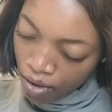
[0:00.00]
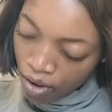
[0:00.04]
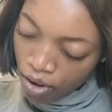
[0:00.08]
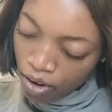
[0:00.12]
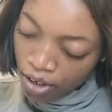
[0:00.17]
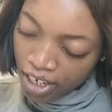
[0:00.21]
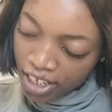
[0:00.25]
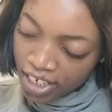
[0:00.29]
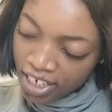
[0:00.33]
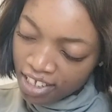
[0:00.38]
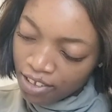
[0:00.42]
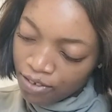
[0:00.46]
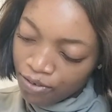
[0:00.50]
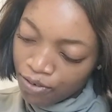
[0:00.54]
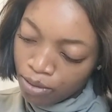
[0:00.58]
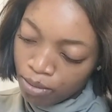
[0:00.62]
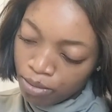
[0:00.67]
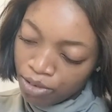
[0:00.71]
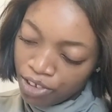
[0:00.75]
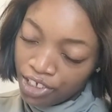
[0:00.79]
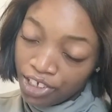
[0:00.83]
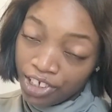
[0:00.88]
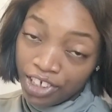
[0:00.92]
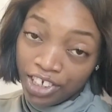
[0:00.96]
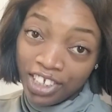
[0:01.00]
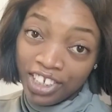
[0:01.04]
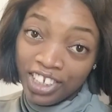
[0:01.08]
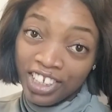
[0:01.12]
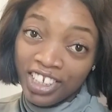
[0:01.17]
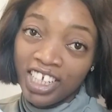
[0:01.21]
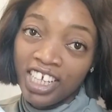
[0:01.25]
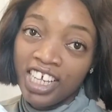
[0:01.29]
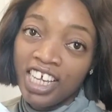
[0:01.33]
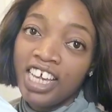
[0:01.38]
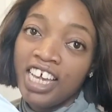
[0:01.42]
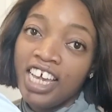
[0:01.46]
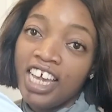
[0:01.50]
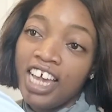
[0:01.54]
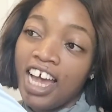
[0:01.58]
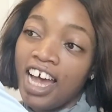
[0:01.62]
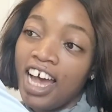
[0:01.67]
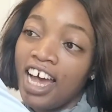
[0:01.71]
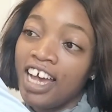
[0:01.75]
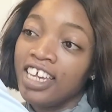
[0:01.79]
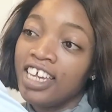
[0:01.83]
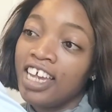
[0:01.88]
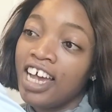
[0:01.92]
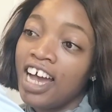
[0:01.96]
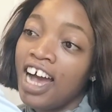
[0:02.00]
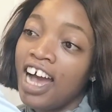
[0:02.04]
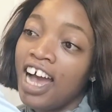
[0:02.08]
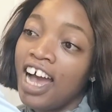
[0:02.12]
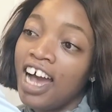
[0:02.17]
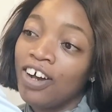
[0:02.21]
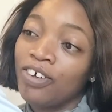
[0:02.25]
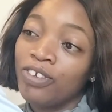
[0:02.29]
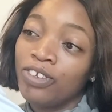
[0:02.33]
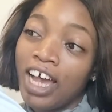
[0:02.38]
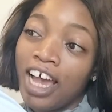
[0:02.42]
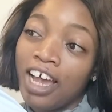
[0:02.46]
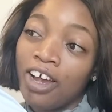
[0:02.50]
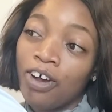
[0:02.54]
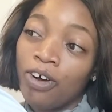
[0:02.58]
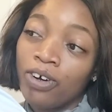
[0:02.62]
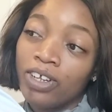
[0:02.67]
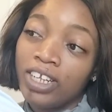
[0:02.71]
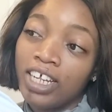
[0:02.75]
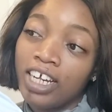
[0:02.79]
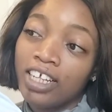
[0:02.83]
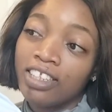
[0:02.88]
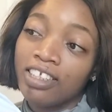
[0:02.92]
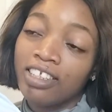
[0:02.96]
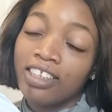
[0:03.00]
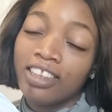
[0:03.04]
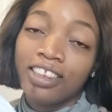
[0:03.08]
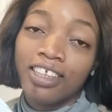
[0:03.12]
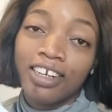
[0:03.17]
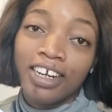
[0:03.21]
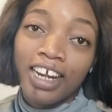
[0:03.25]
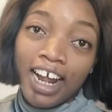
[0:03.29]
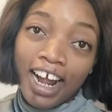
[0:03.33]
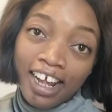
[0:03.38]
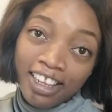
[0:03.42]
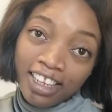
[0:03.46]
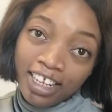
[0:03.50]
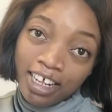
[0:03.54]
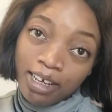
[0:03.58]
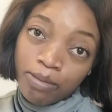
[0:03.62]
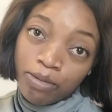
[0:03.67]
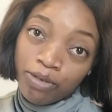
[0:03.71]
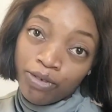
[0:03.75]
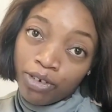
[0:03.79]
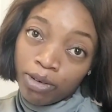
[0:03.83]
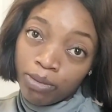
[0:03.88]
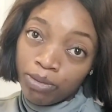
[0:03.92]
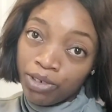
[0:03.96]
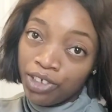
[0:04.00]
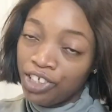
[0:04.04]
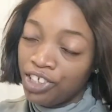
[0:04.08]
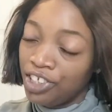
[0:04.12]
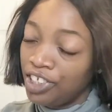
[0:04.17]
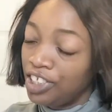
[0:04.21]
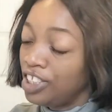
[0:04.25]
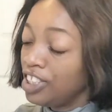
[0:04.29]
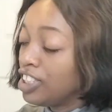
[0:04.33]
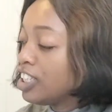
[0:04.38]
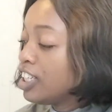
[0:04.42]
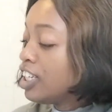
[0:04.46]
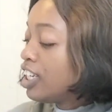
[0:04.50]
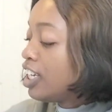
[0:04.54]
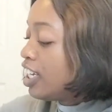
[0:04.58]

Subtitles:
okay, this is from Shein. Yeah, I ordered three items from Shein,